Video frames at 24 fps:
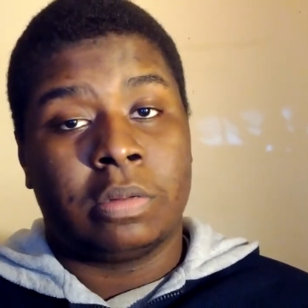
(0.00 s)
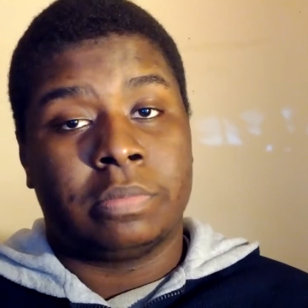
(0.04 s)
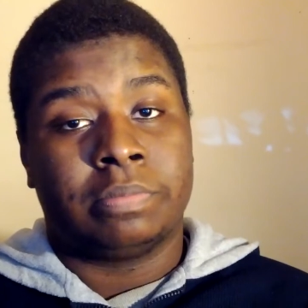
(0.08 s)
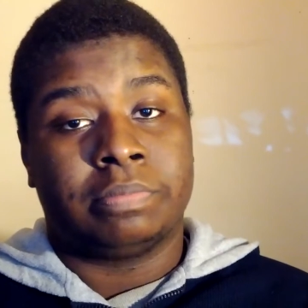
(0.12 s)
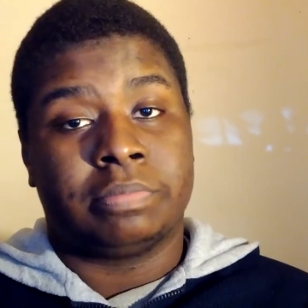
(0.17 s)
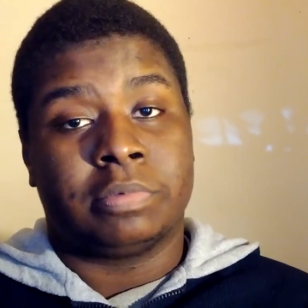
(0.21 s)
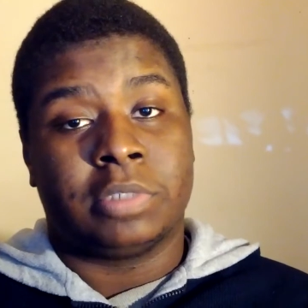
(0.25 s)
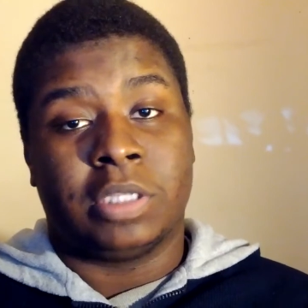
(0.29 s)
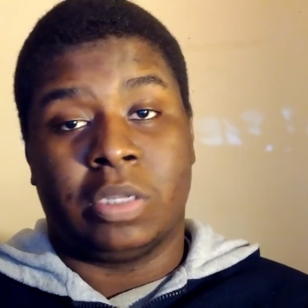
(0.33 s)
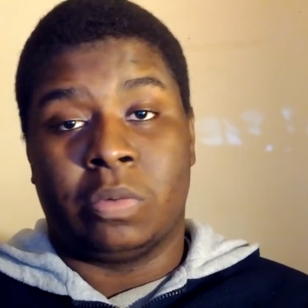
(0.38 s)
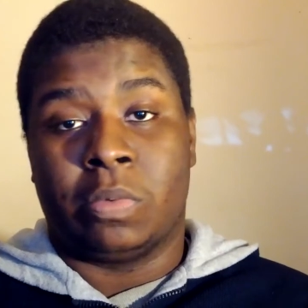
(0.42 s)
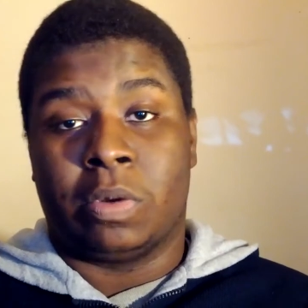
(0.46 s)

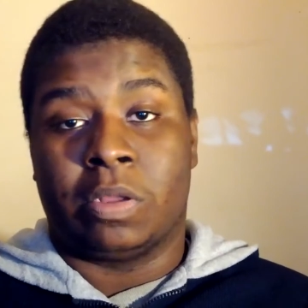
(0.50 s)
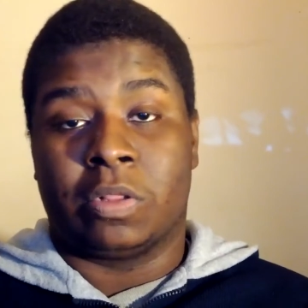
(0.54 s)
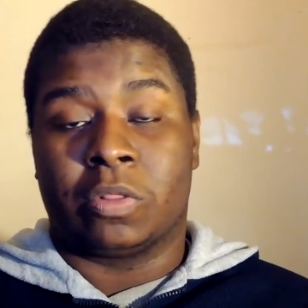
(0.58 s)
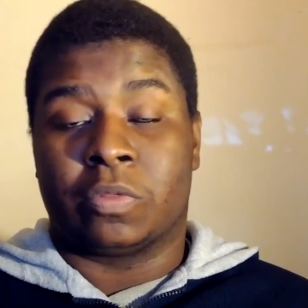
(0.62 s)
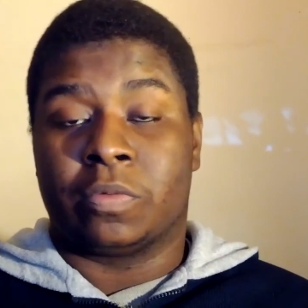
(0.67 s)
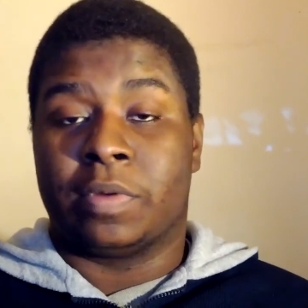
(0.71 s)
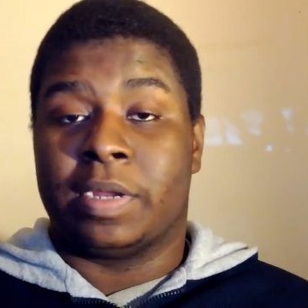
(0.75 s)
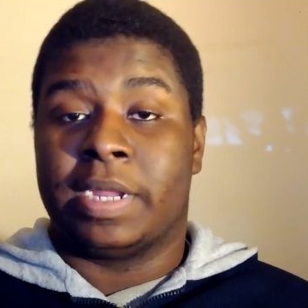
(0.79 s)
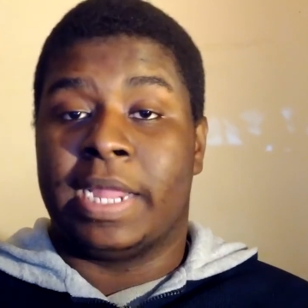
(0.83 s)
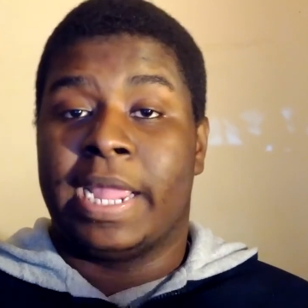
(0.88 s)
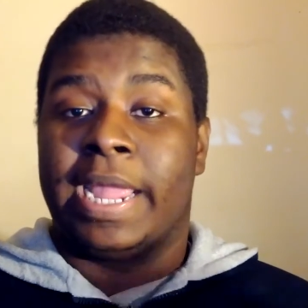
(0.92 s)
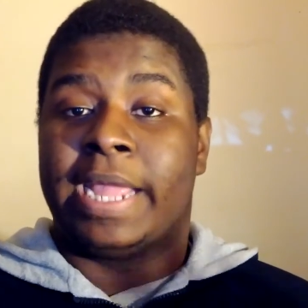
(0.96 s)
Do you want
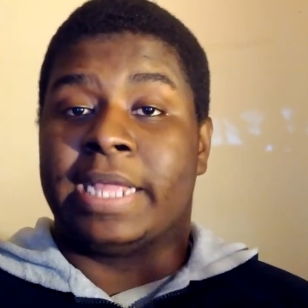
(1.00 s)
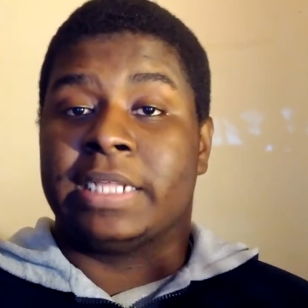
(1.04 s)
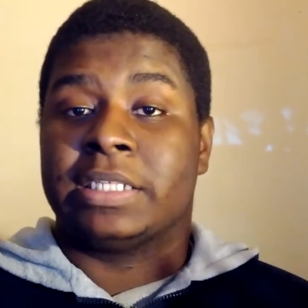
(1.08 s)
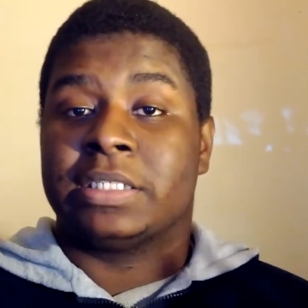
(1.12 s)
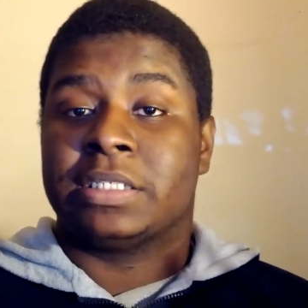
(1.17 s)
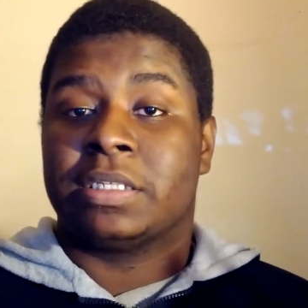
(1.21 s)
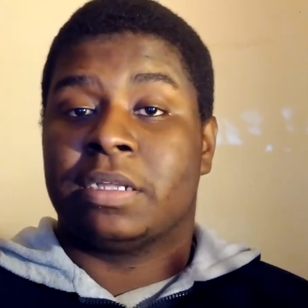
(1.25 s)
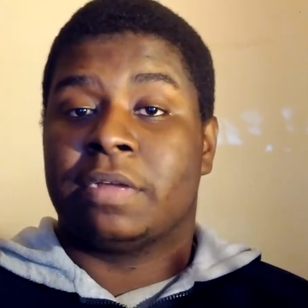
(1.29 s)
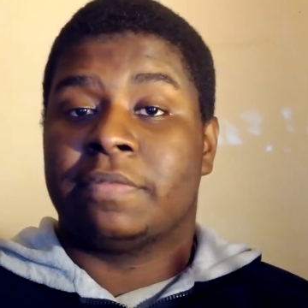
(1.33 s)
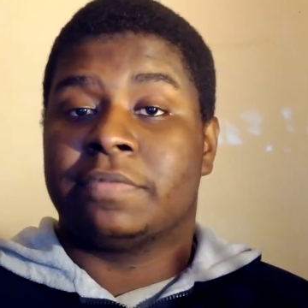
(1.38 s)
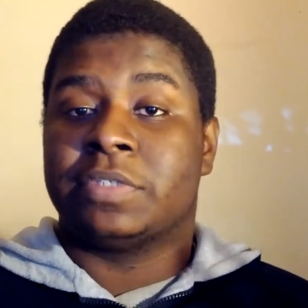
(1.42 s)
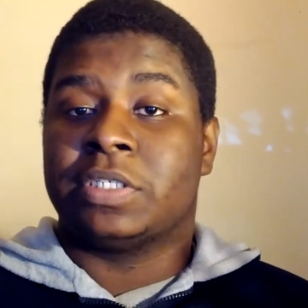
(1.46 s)
3 gigs
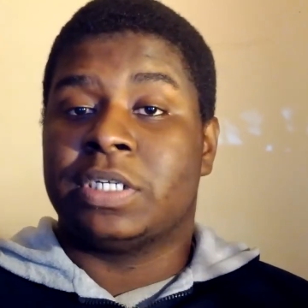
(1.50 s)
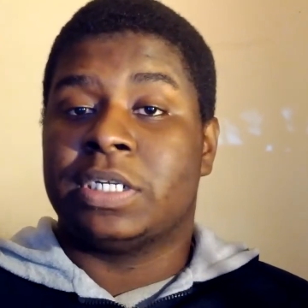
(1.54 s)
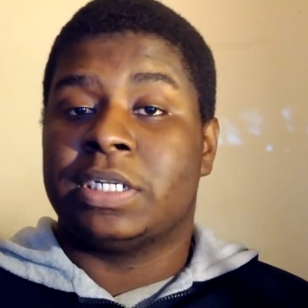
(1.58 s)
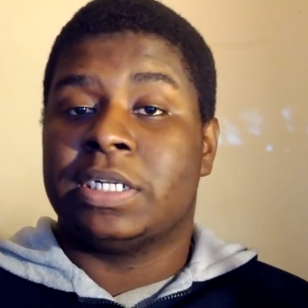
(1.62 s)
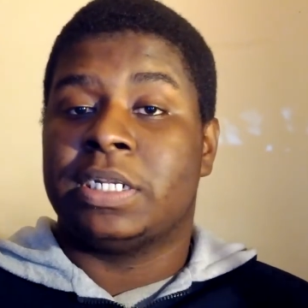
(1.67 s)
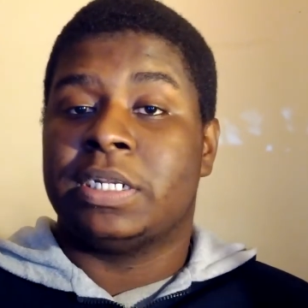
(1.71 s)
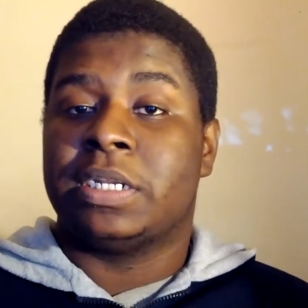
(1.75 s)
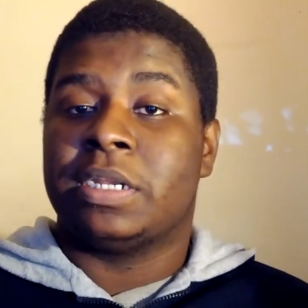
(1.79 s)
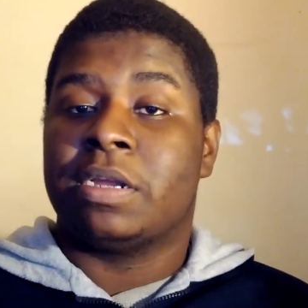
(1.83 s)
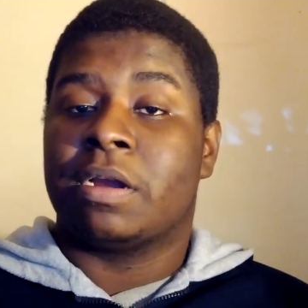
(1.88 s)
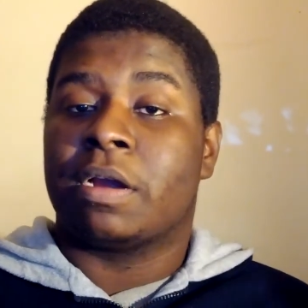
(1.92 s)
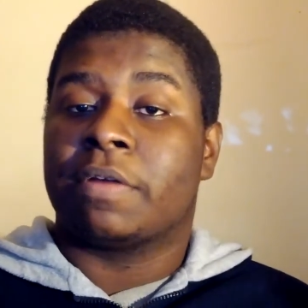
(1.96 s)
of
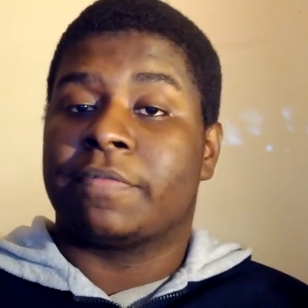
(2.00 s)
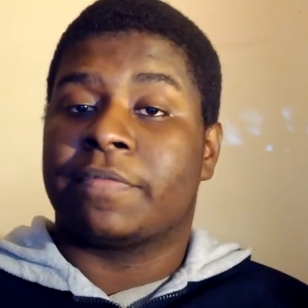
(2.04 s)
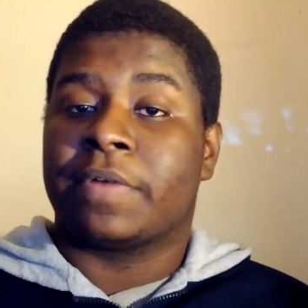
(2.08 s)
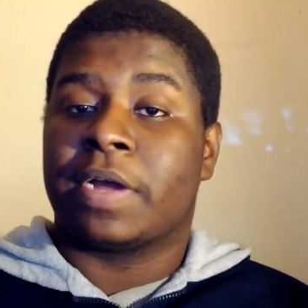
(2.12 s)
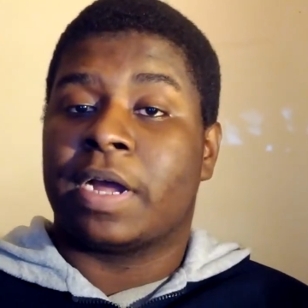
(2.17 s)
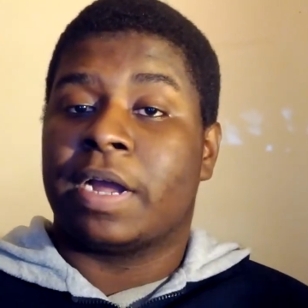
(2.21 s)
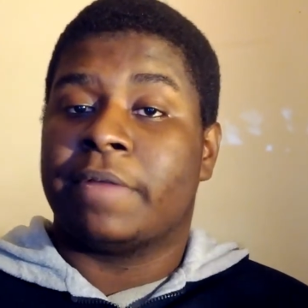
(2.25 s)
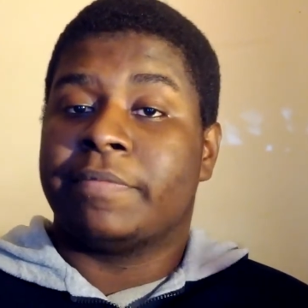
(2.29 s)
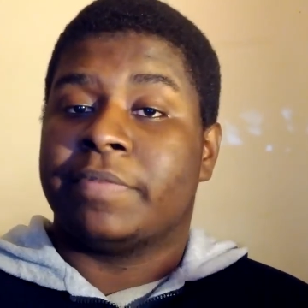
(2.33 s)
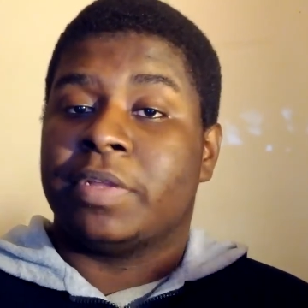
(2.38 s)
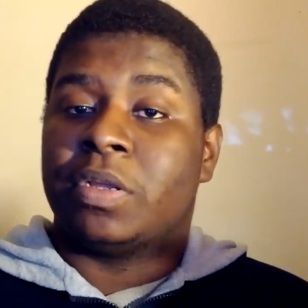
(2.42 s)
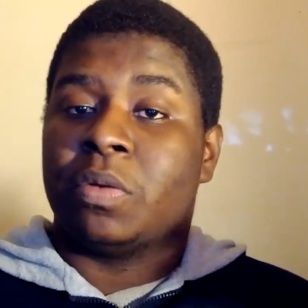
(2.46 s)

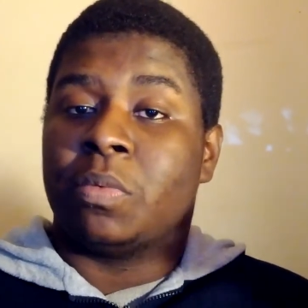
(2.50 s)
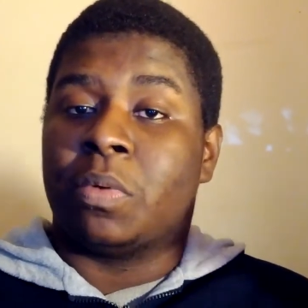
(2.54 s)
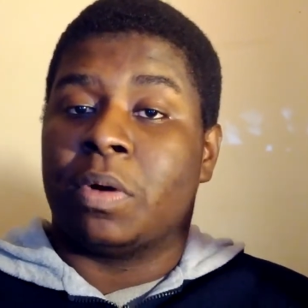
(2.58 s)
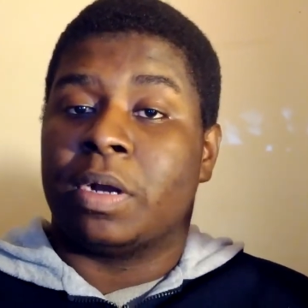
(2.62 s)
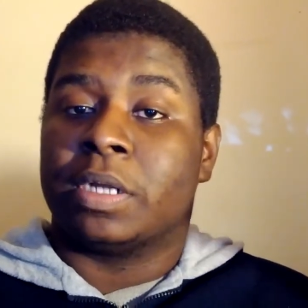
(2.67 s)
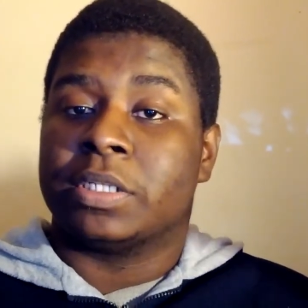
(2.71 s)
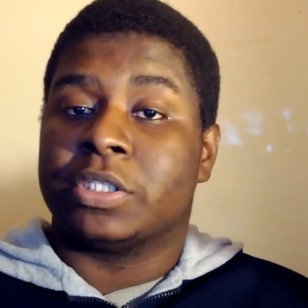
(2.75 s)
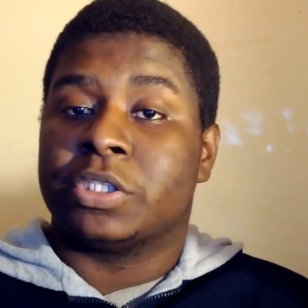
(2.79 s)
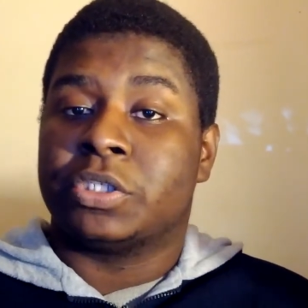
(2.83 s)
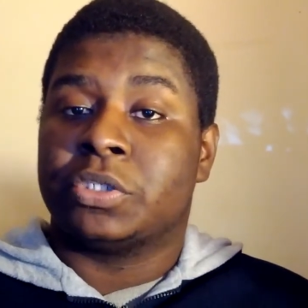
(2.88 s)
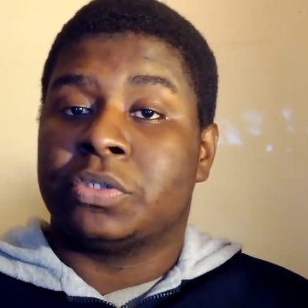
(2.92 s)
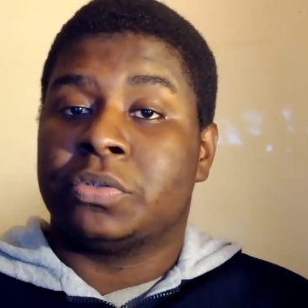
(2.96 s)
GDDR5? Do you
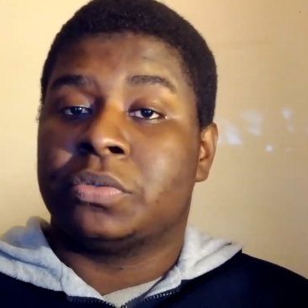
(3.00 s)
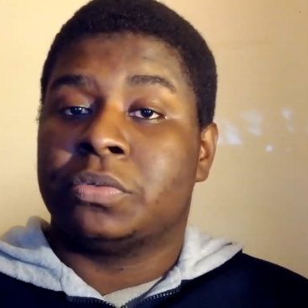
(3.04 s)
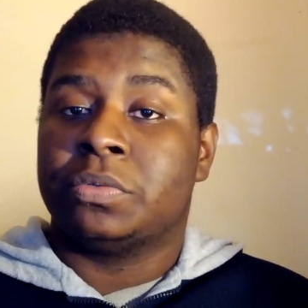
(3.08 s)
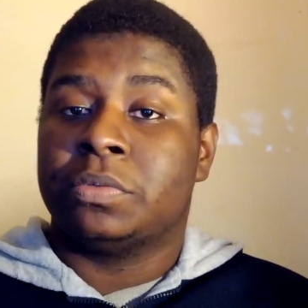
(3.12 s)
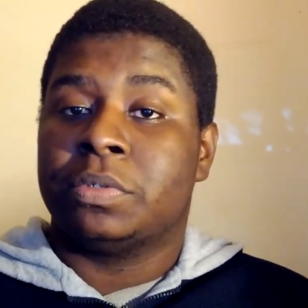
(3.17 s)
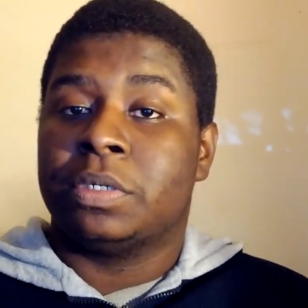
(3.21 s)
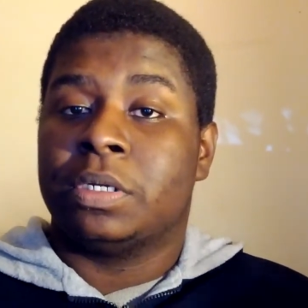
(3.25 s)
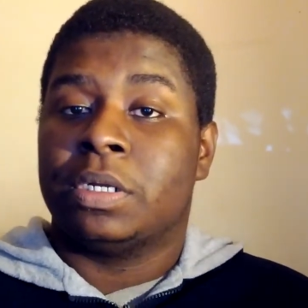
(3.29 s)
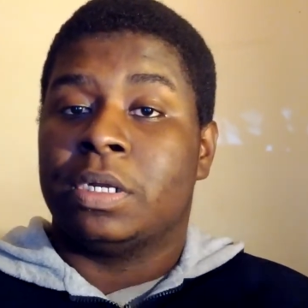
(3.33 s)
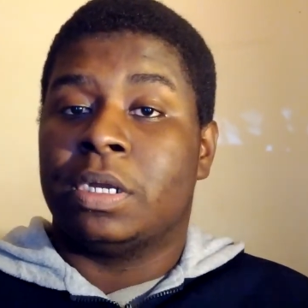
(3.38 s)
want 2?